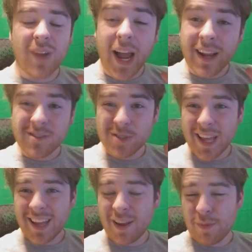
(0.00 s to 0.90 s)
I
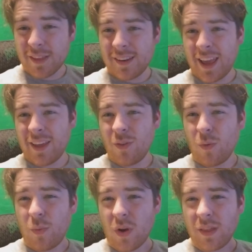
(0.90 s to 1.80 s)
understand I missed a day, and the whole
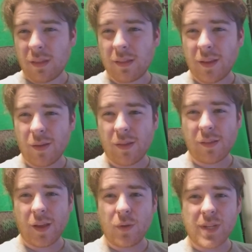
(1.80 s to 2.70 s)
point of this is
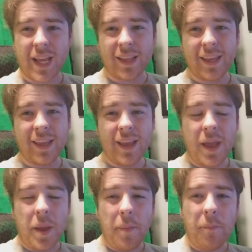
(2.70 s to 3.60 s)
to go daily,
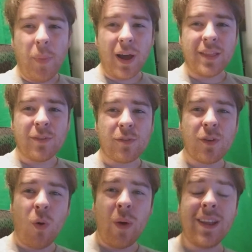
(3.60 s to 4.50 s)
but there's
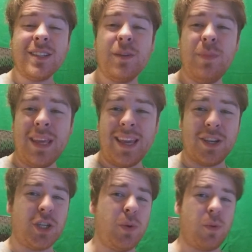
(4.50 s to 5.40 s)
going to be
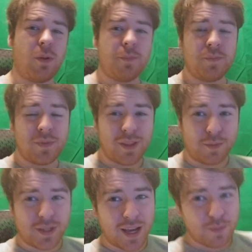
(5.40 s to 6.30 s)
issues.
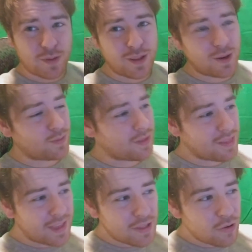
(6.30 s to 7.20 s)
Sometimes, you know,
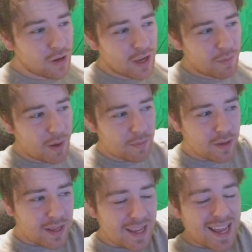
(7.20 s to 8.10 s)
things are going to come up
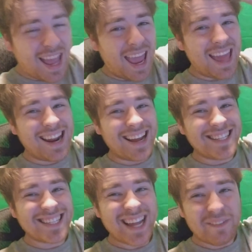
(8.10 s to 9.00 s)
and I
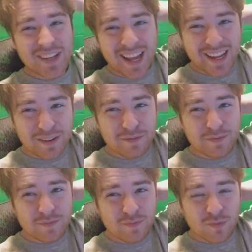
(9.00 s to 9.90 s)
just have to kind of
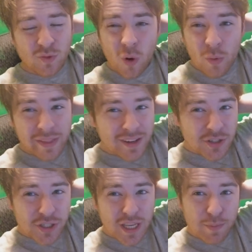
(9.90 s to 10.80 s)
roll with it and
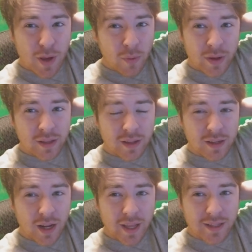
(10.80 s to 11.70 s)
just keep going and
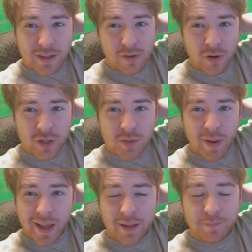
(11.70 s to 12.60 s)
not get discouraged
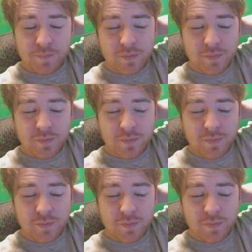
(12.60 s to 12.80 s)
by it.